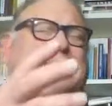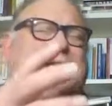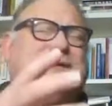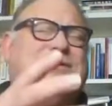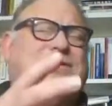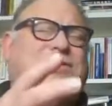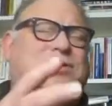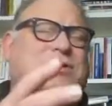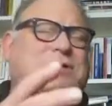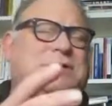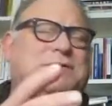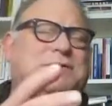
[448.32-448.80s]

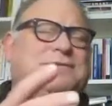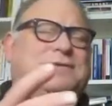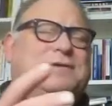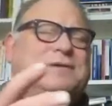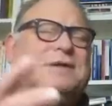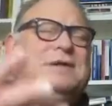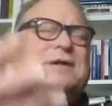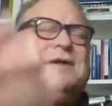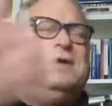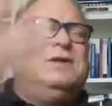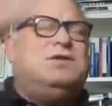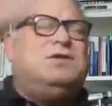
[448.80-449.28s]
sort of
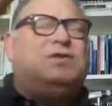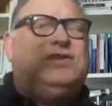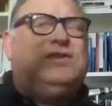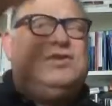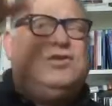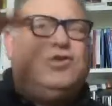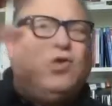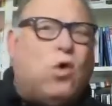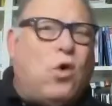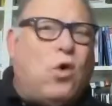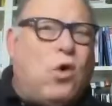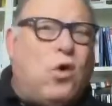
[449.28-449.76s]

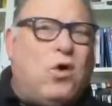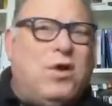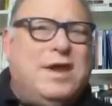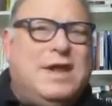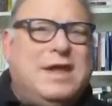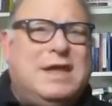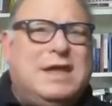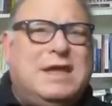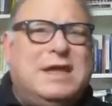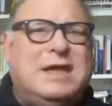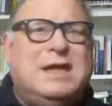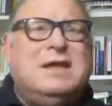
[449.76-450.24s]

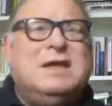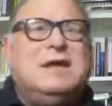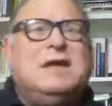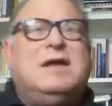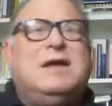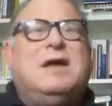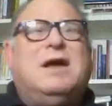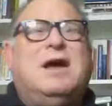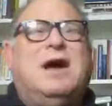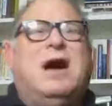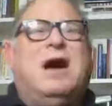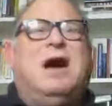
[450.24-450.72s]
story
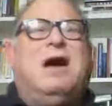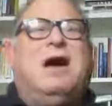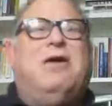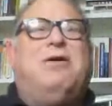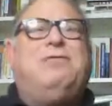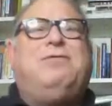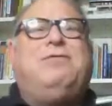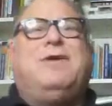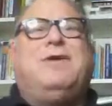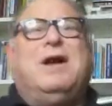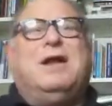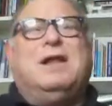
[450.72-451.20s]

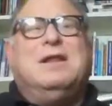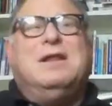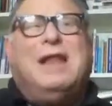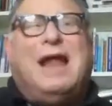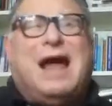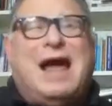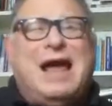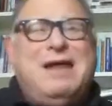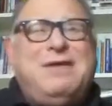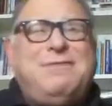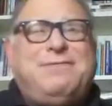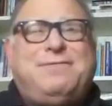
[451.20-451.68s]
of a
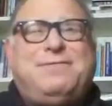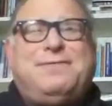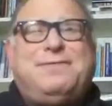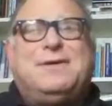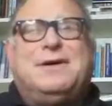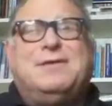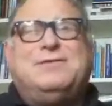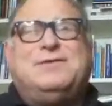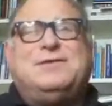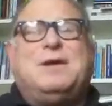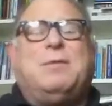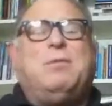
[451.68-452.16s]
life
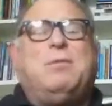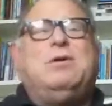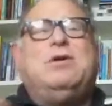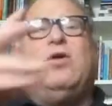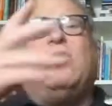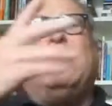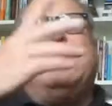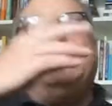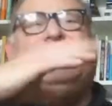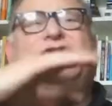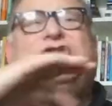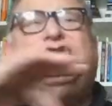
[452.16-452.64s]
of someone,
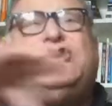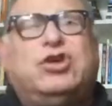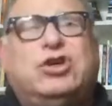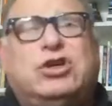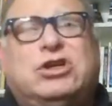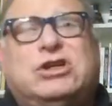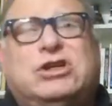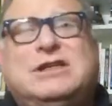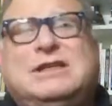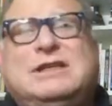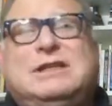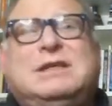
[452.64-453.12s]
or a
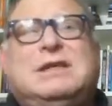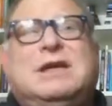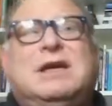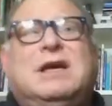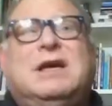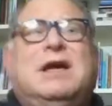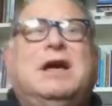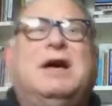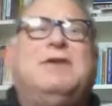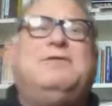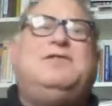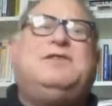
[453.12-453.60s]
journey
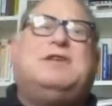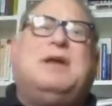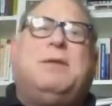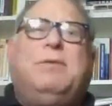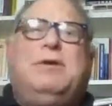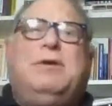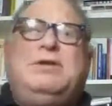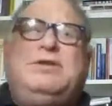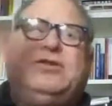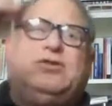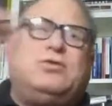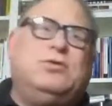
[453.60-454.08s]
of
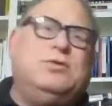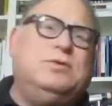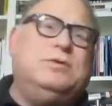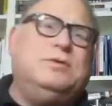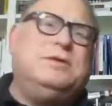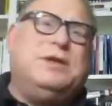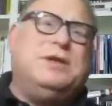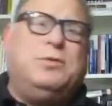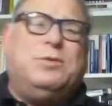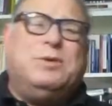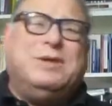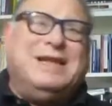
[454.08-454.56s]
someone through
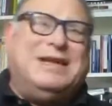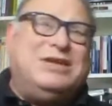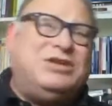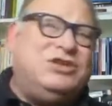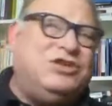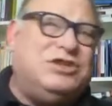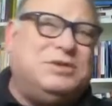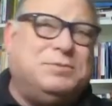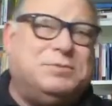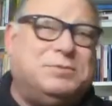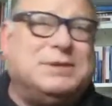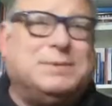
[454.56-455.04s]
their
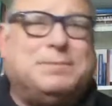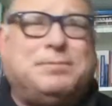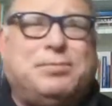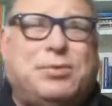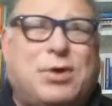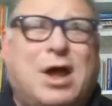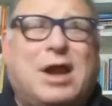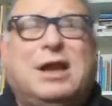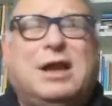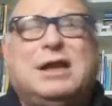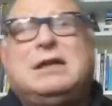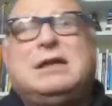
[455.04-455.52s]
relationship with the
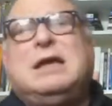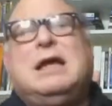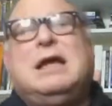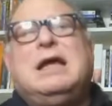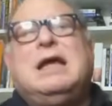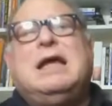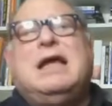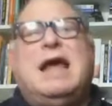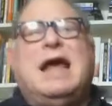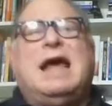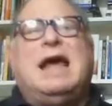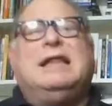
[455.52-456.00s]
product,
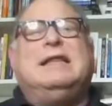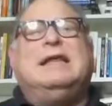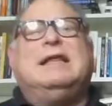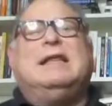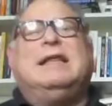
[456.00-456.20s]
and they